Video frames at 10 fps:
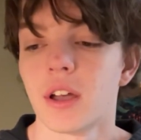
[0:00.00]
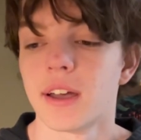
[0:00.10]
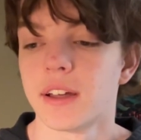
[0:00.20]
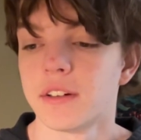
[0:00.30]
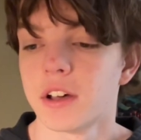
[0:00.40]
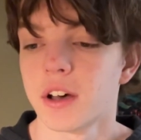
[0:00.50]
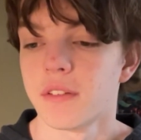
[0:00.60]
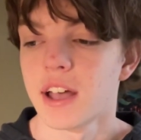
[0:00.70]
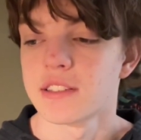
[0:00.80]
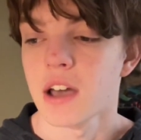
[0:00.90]
And
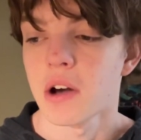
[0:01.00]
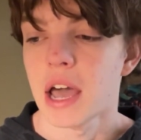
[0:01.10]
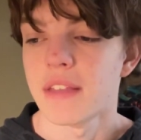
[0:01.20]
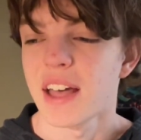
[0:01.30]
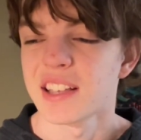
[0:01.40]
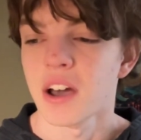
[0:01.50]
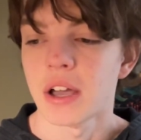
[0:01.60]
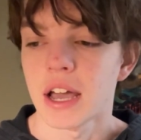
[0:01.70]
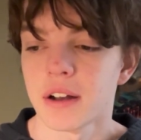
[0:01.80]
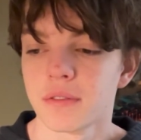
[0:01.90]
that's how I
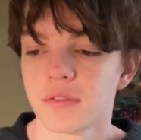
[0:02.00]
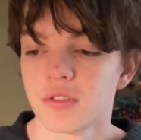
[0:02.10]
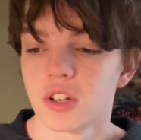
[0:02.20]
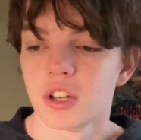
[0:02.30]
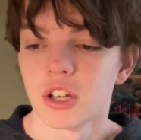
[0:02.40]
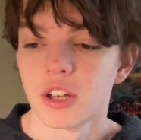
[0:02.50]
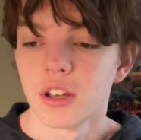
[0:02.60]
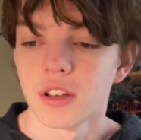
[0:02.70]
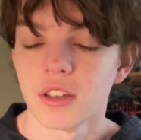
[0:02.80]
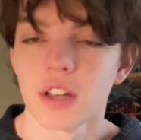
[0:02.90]
kind of
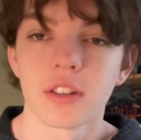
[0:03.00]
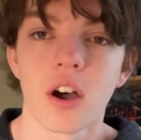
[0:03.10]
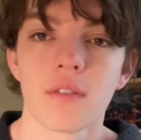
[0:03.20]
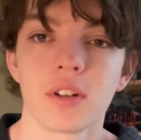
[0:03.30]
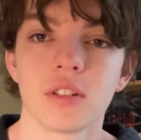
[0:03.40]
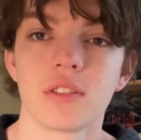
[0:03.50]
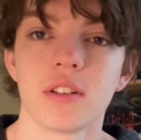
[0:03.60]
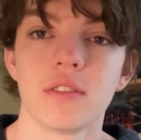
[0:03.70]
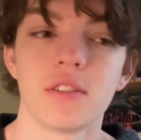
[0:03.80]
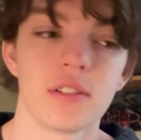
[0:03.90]
got the confidence to
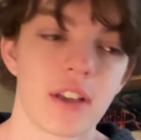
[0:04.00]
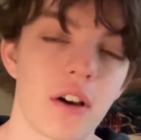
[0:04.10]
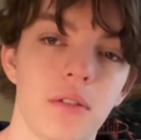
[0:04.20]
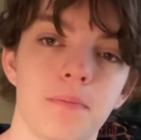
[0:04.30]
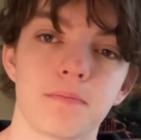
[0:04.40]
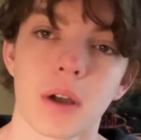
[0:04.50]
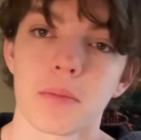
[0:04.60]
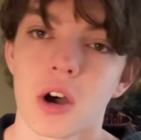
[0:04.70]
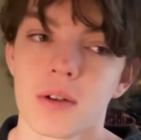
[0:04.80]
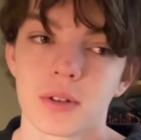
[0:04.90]
tell my
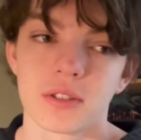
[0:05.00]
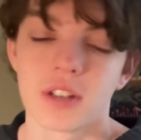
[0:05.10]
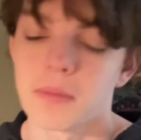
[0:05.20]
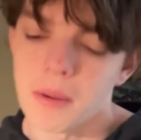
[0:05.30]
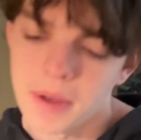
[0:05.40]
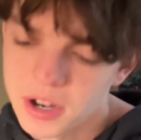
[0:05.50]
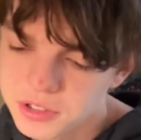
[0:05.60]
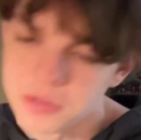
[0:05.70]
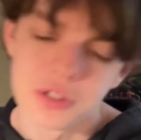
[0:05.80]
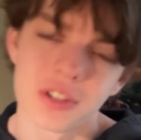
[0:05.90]
mom and tell my parents.
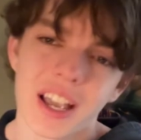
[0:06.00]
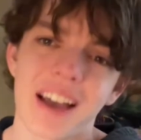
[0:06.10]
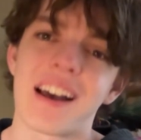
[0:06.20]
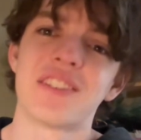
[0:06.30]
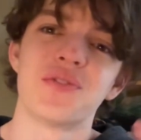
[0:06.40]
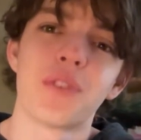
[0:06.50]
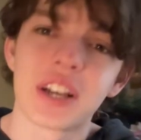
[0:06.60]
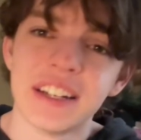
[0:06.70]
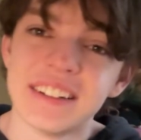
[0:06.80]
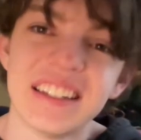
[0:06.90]
It was just like, I just
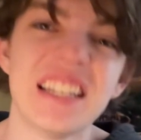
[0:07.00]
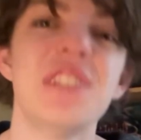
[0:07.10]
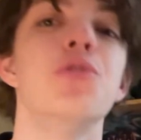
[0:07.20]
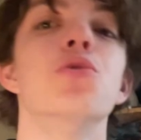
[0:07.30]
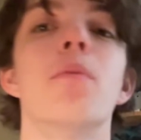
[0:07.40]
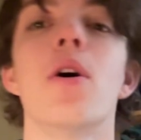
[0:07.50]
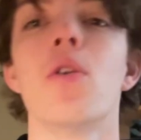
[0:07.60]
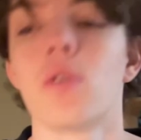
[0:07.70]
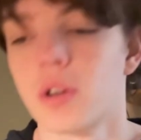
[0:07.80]
fucking need to, bro.